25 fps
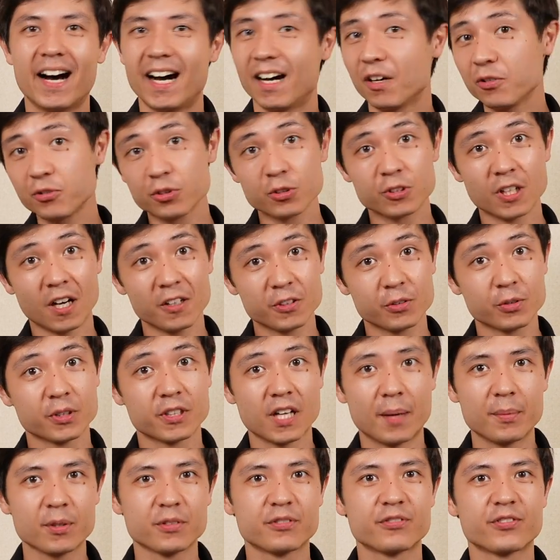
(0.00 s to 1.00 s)
also talked to a
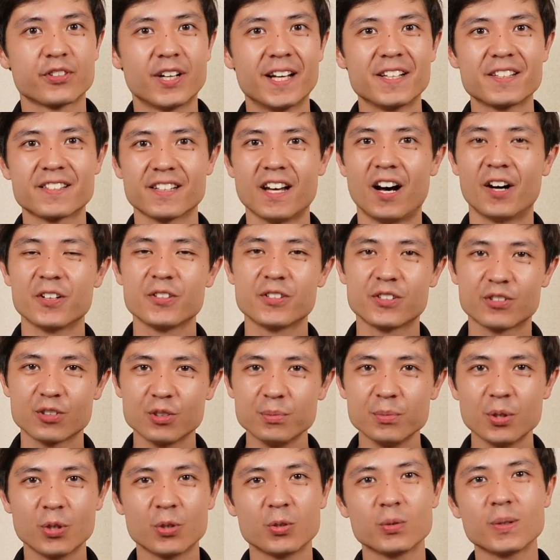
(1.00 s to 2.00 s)
couple of friends on
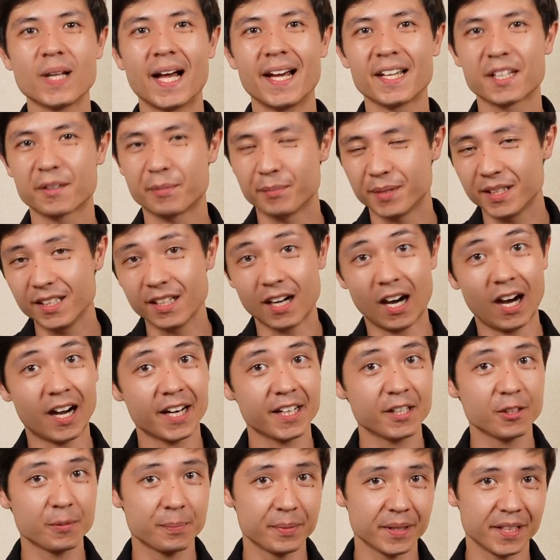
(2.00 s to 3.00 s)
Zoom who, like me, are
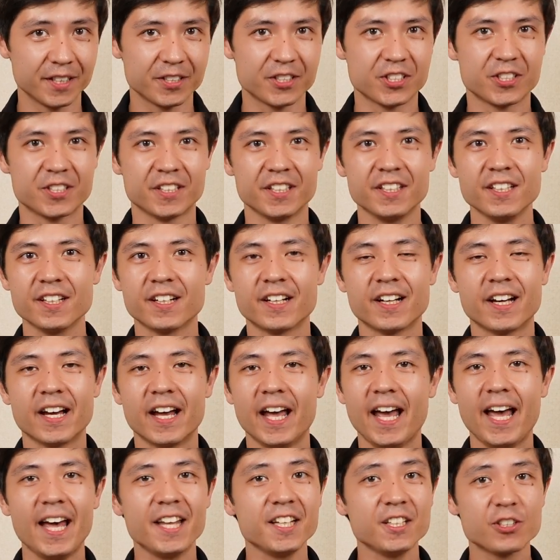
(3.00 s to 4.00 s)
in a PhD,
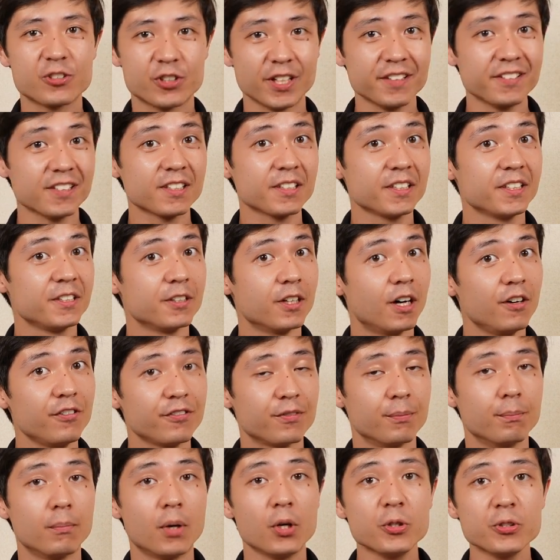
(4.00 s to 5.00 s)
and interestingly
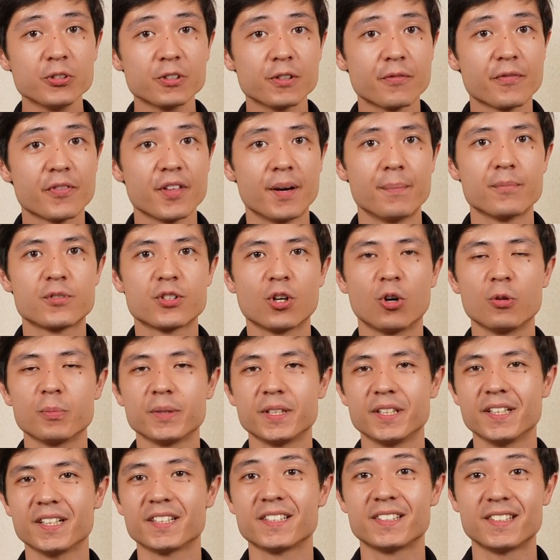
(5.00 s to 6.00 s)
enough, most of them told me
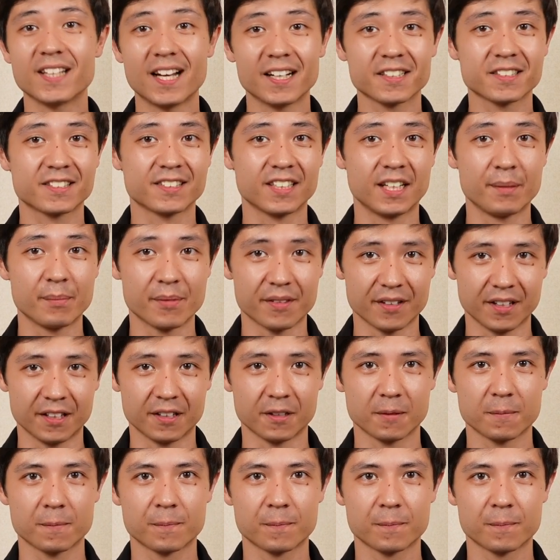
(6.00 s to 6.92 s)
the exact same thing.